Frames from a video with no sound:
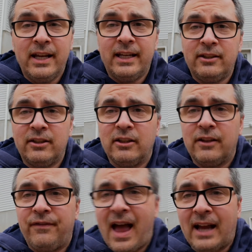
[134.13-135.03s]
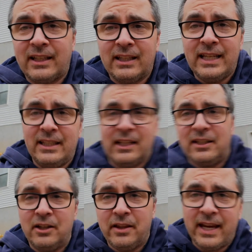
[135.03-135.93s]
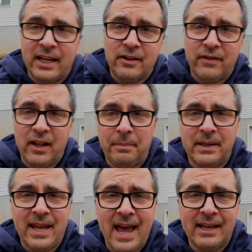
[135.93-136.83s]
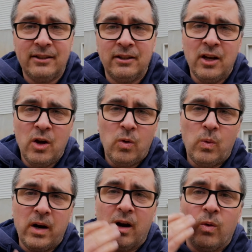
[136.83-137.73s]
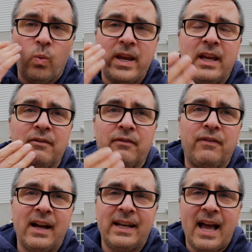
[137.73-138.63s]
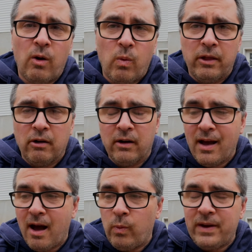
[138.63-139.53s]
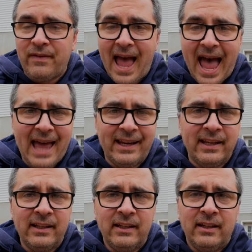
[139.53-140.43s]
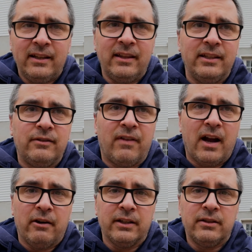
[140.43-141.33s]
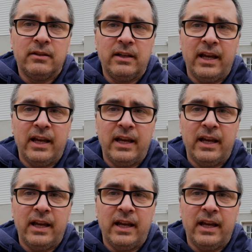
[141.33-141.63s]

it's just the facts, at least until they can develop a test where we can find out whether or not we've had this virus.